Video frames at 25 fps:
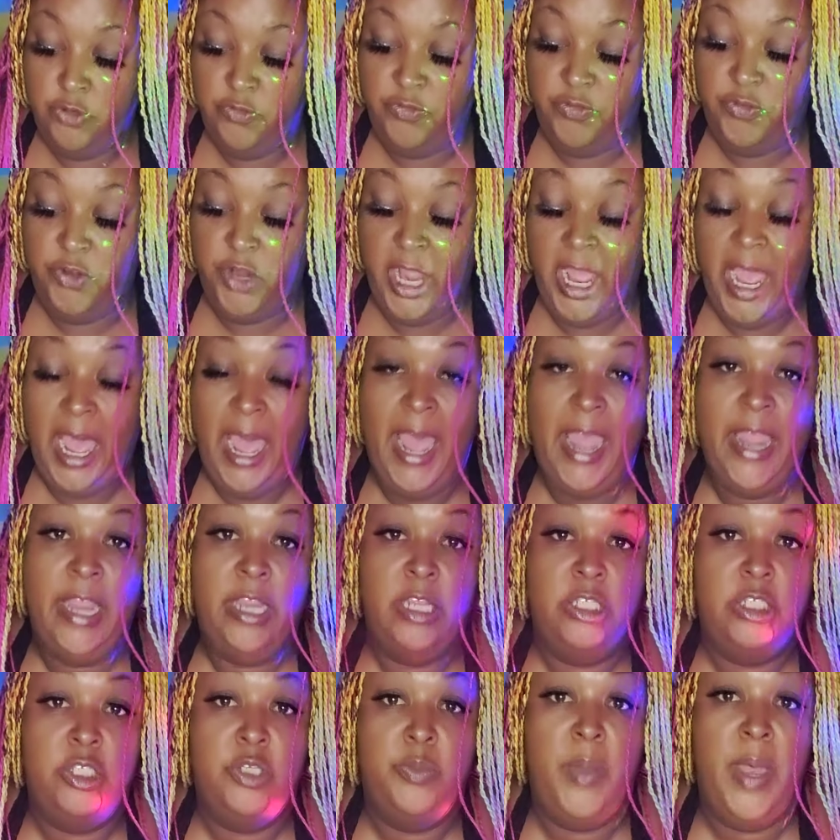for
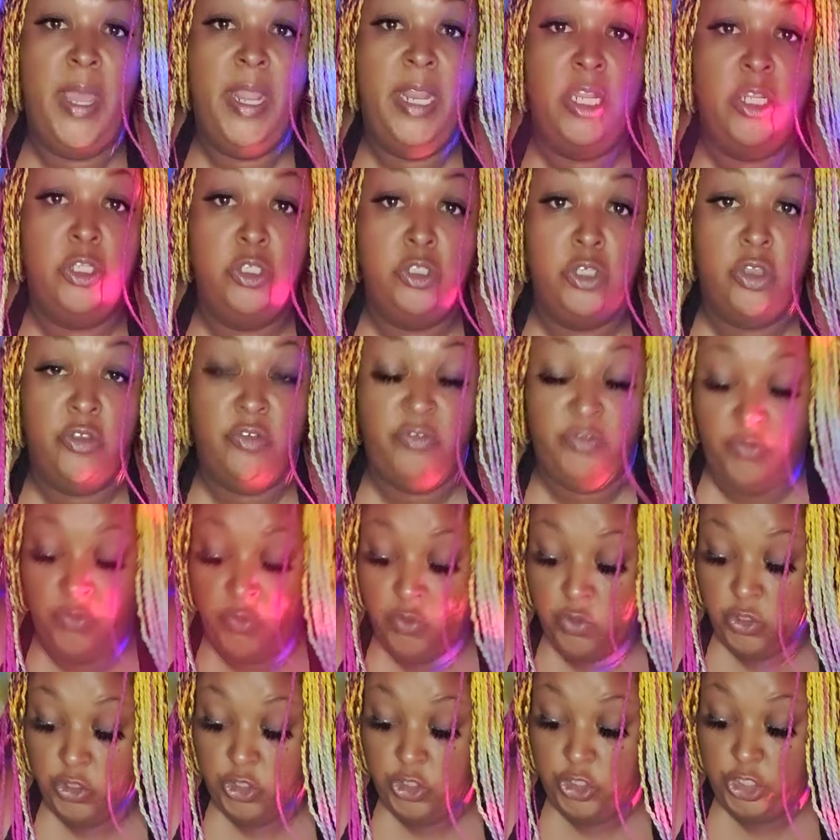hire, somebody looking
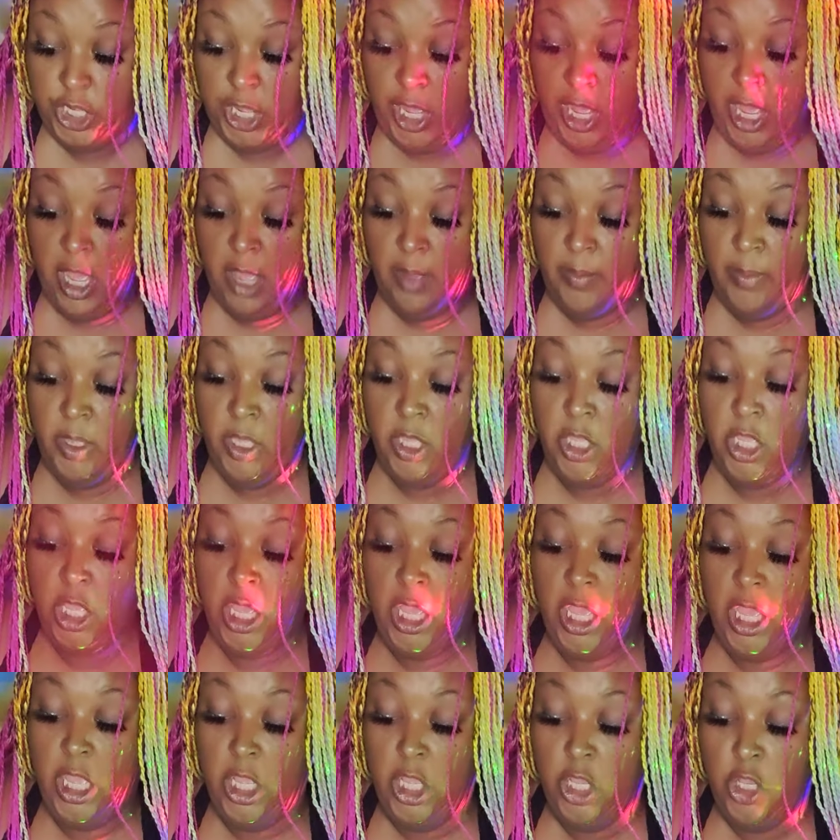for a job
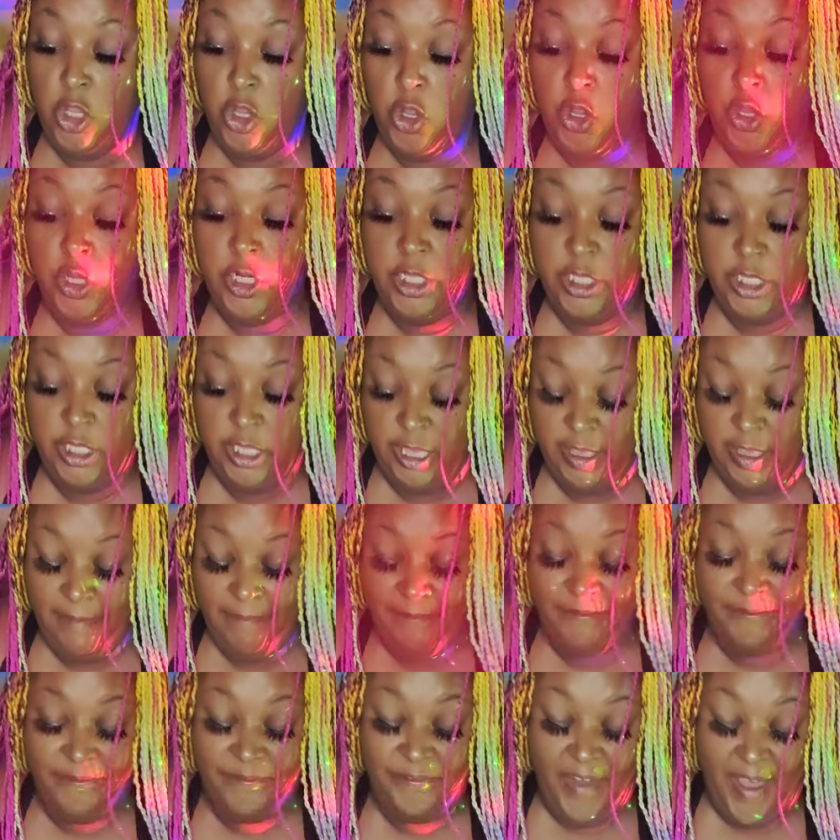and going to
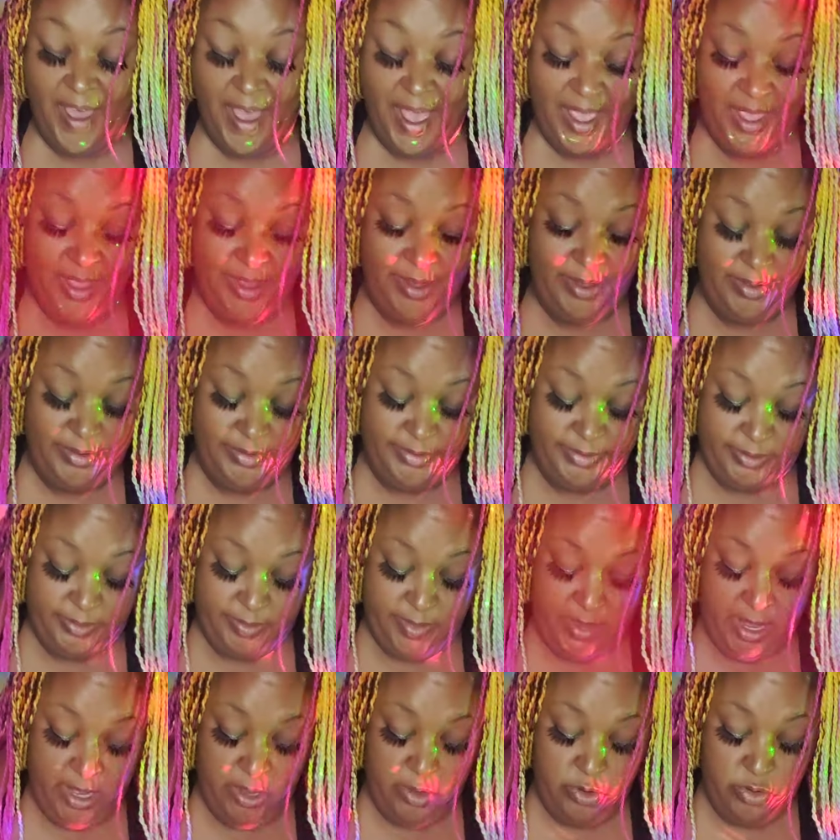get fired.
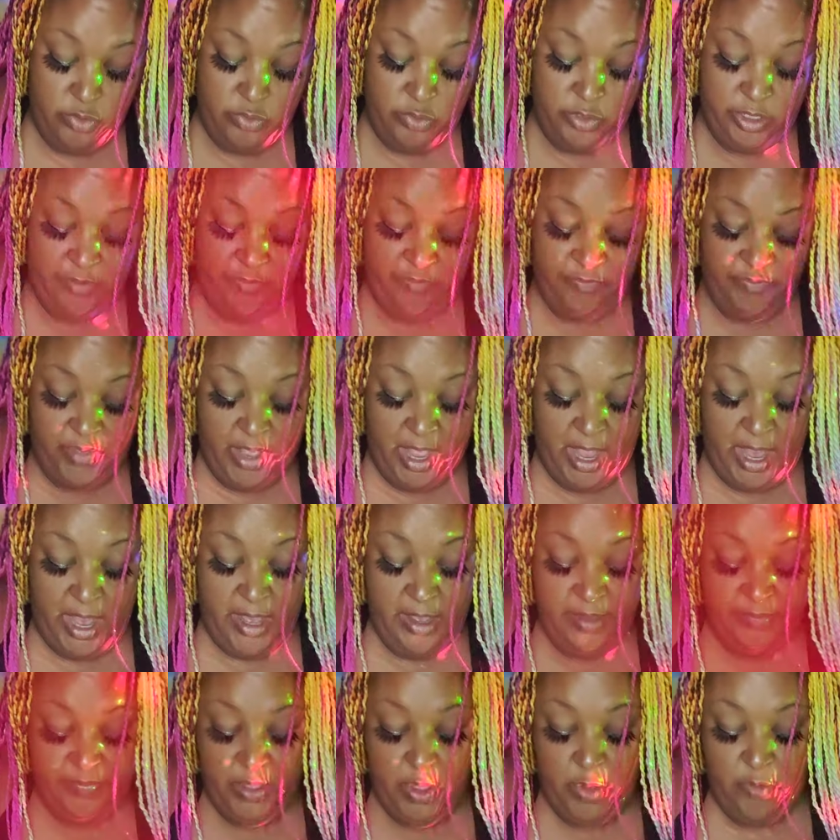Somebody going to get
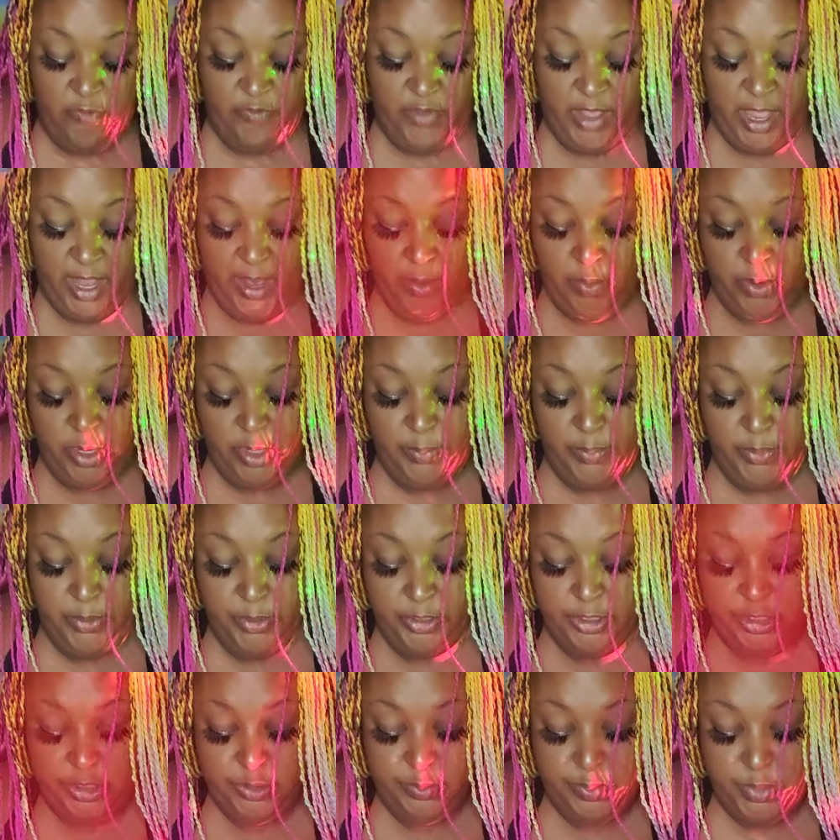fired if they'll find where to
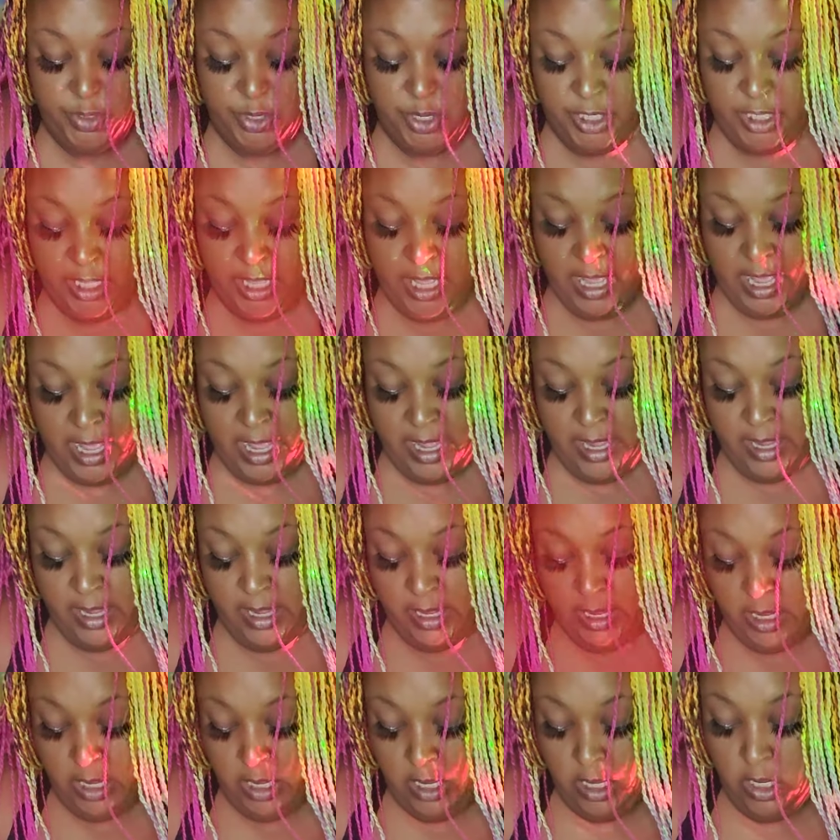put this money at
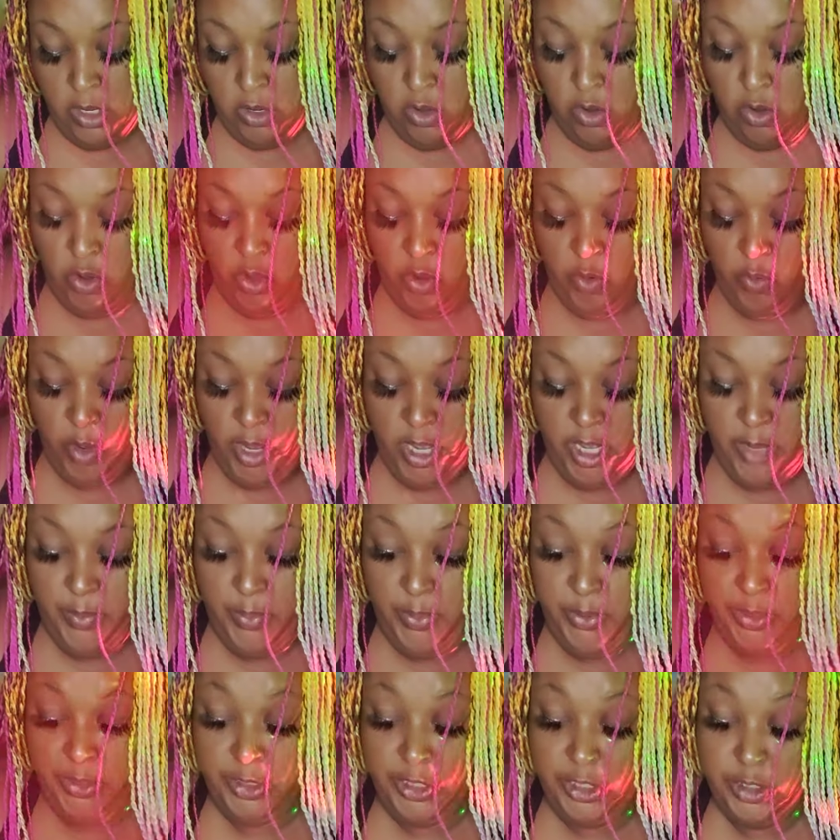or where to
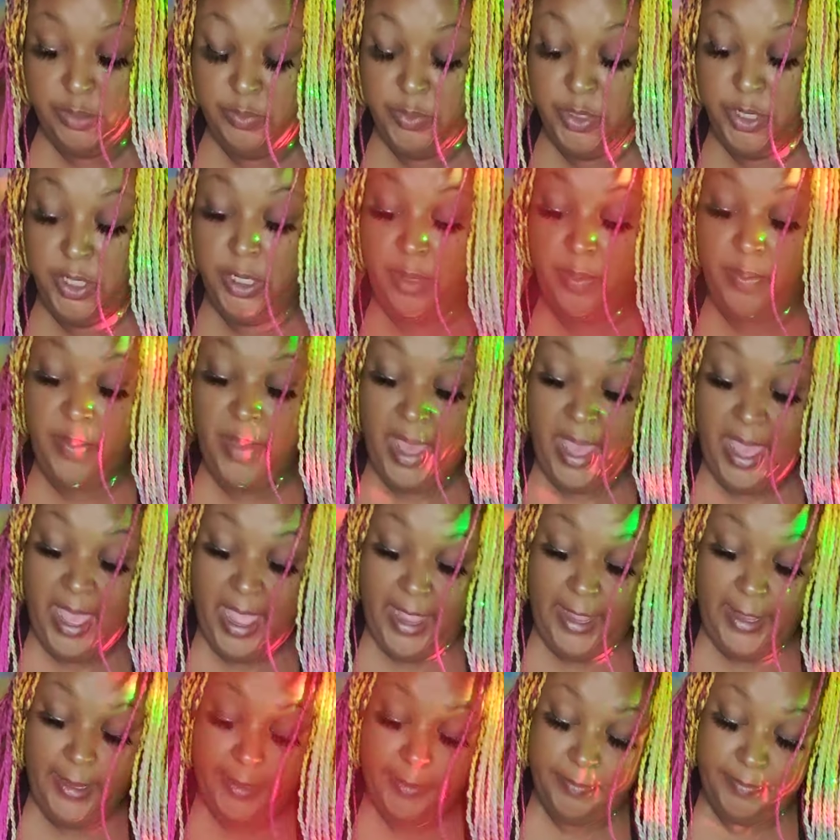put this money
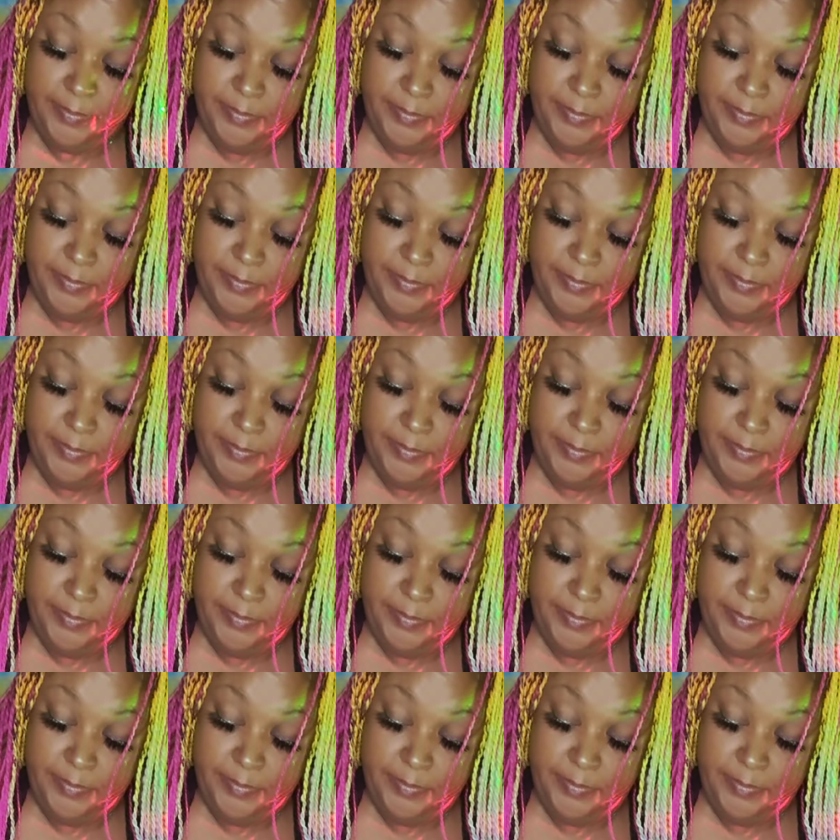back.